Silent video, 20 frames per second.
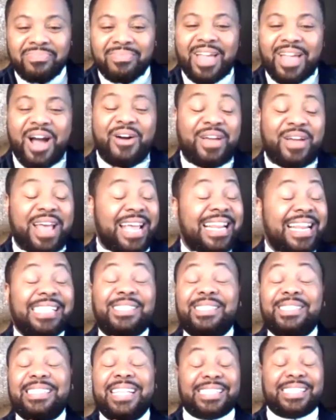Okay,
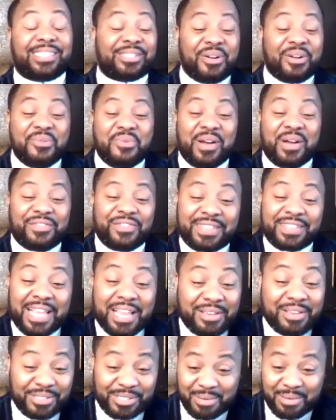that's so wonderful.
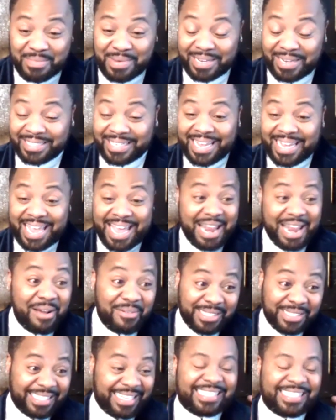Thank you so much. And that
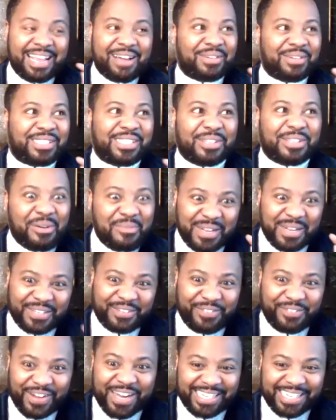was so much
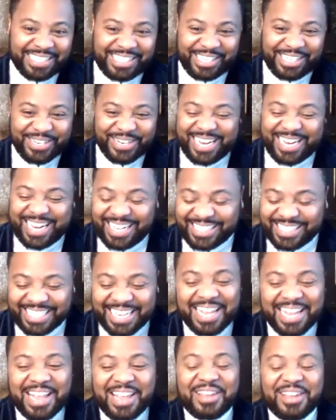fun too, because
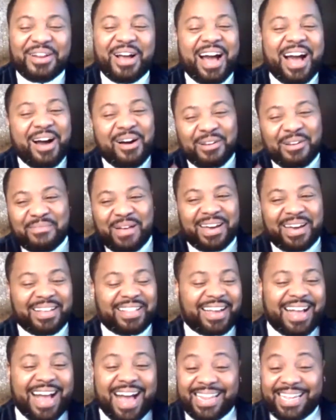all of my
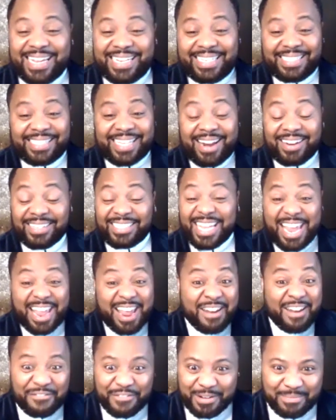other colleague designers,
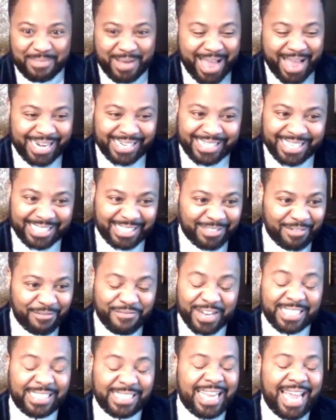everybody did some
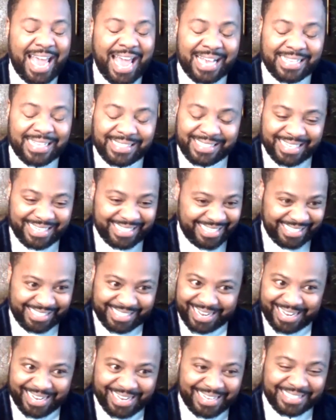fantastic
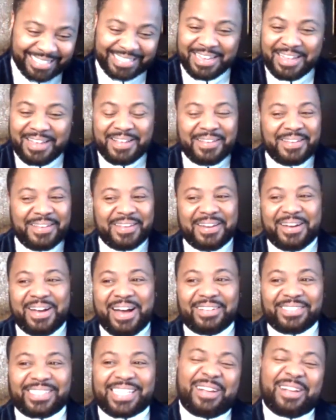designs. I
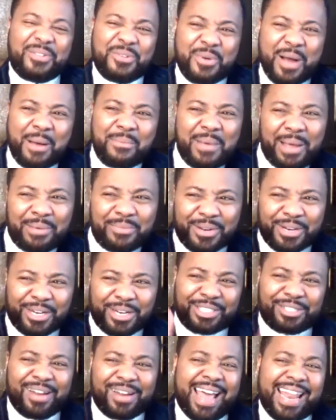was like, oh, I might want to
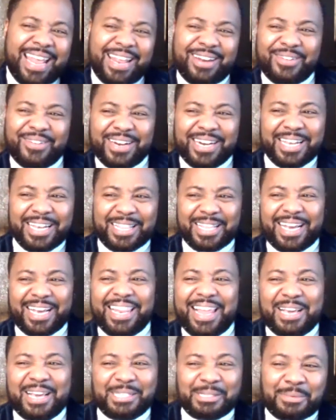try that on another
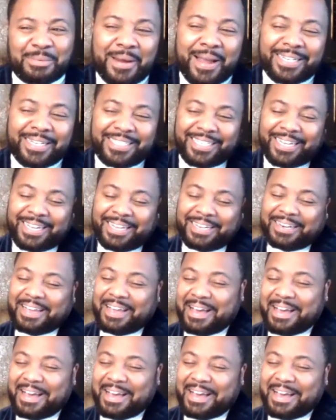client's project.